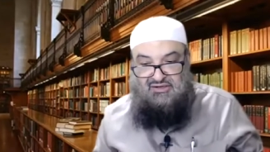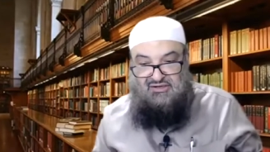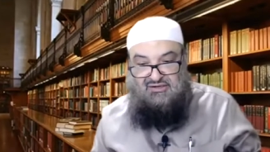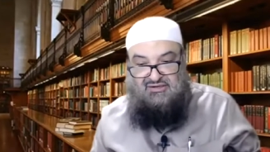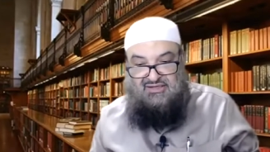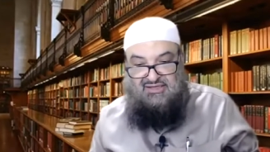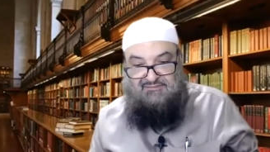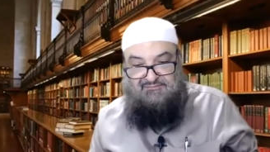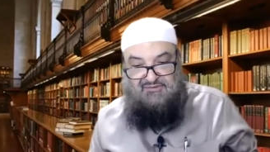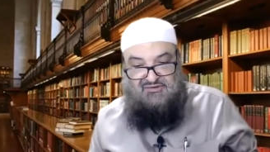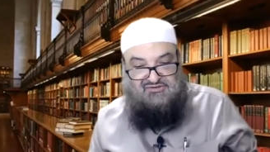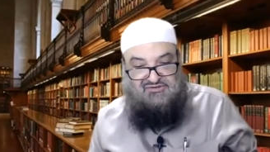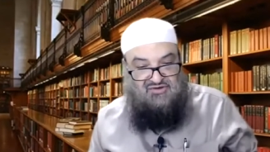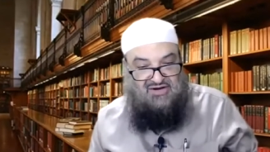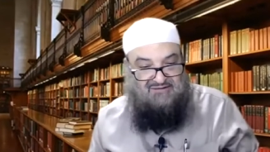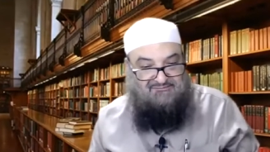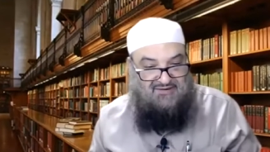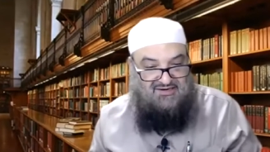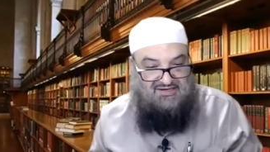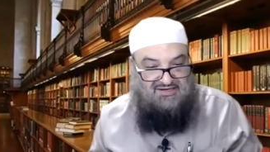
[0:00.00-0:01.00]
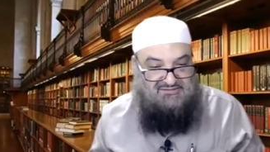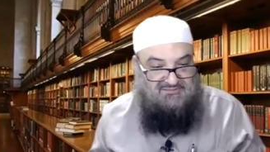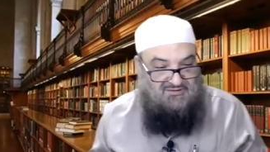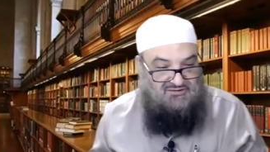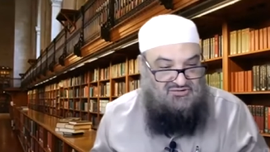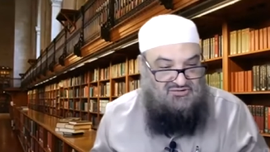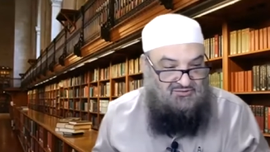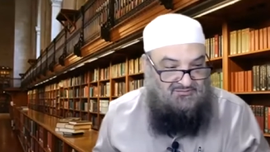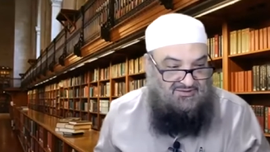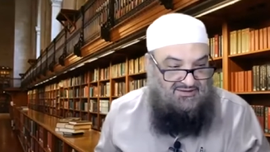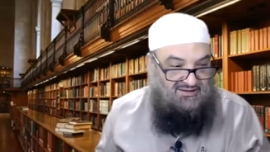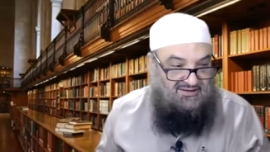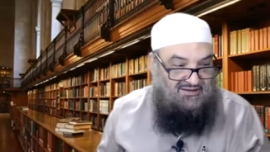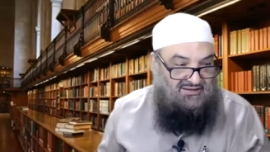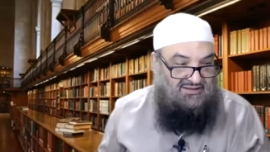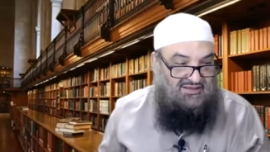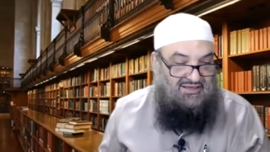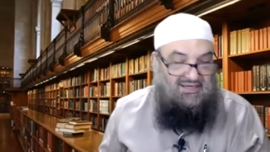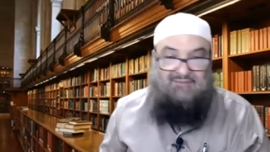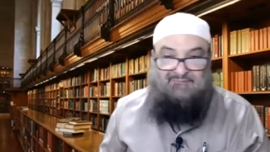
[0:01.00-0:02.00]
the prescribed punishment to
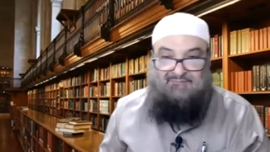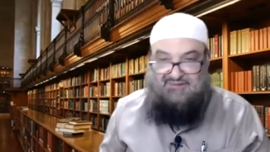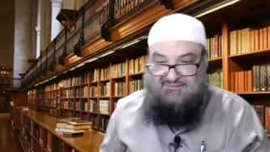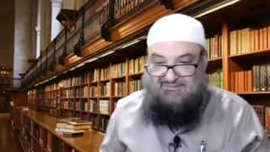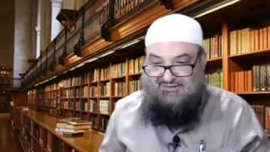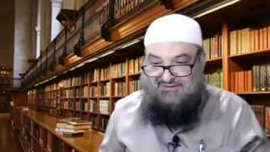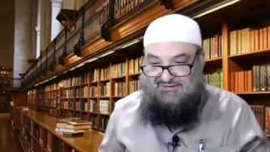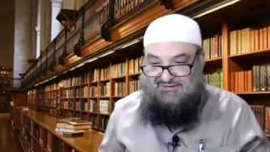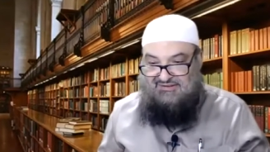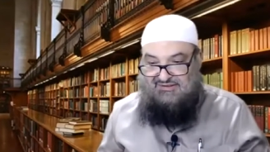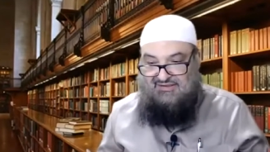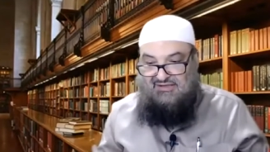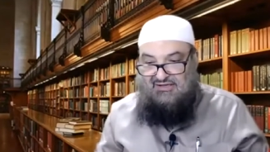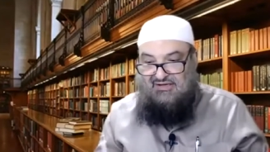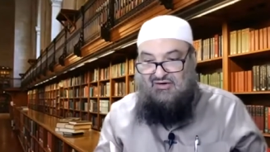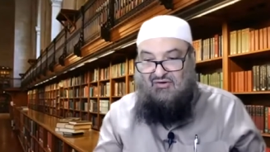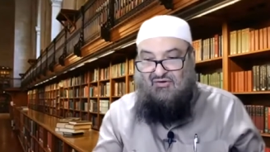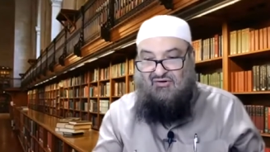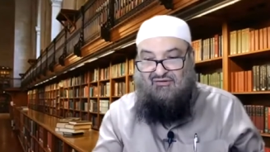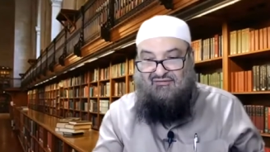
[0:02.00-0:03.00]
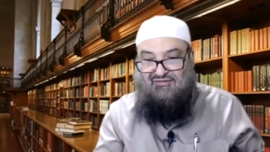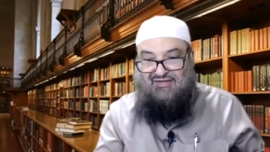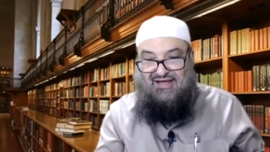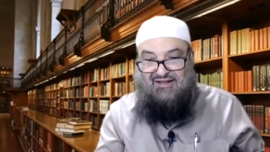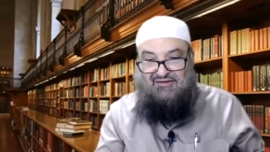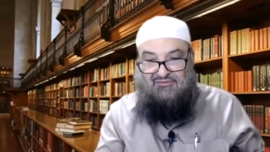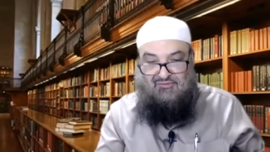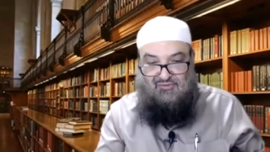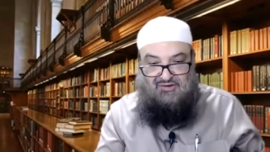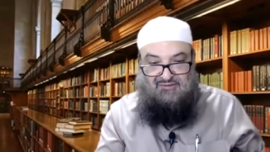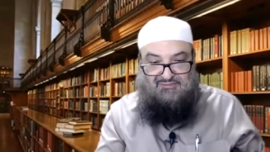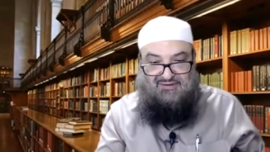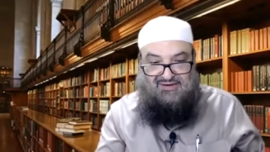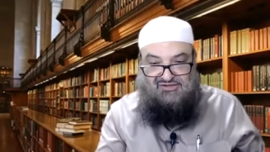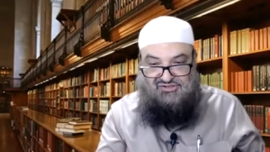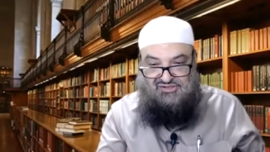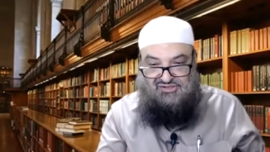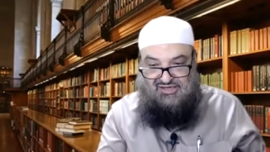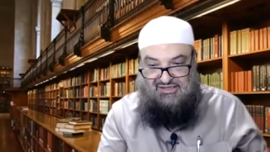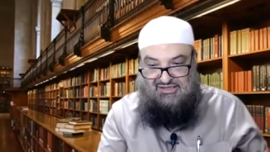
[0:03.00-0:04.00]
be implemented. All of that will be
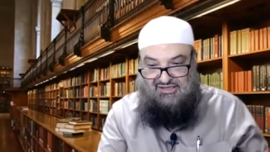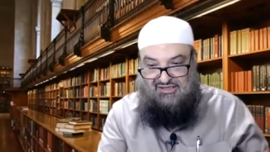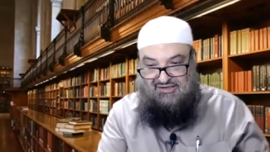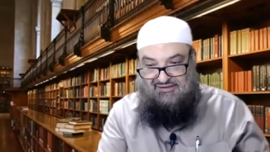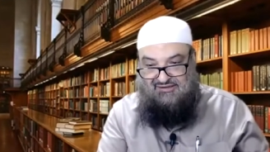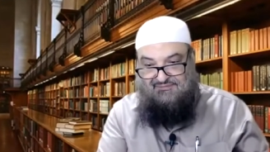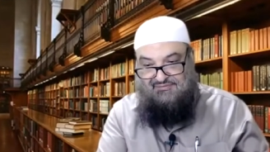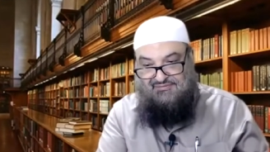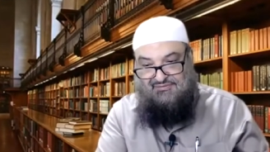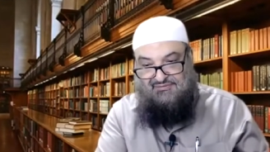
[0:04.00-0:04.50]
inshallah